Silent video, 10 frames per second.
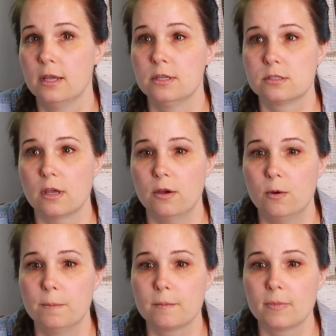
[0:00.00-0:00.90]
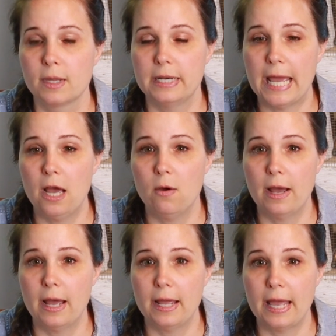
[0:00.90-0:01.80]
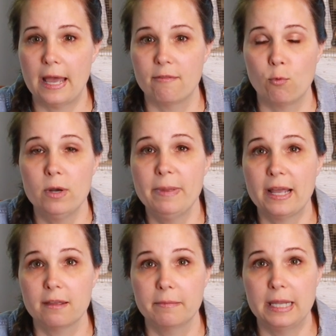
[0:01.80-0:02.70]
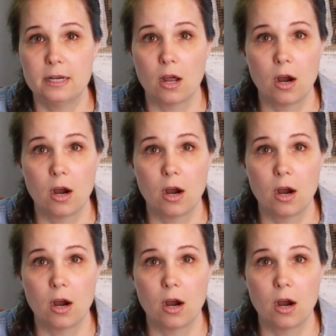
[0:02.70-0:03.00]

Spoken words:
So now I have 1 pack of meat